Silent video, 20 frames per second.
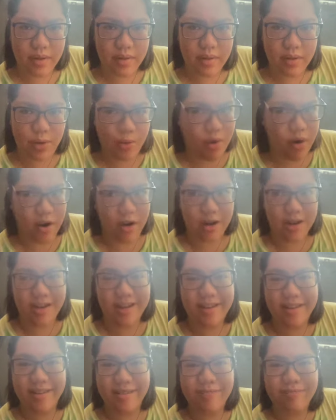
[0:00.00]
you are.
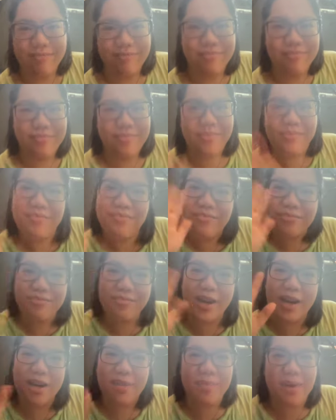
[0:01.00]

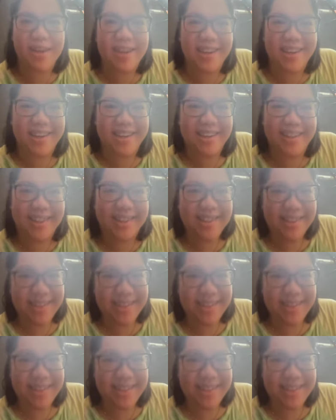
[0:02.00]
Paka paka.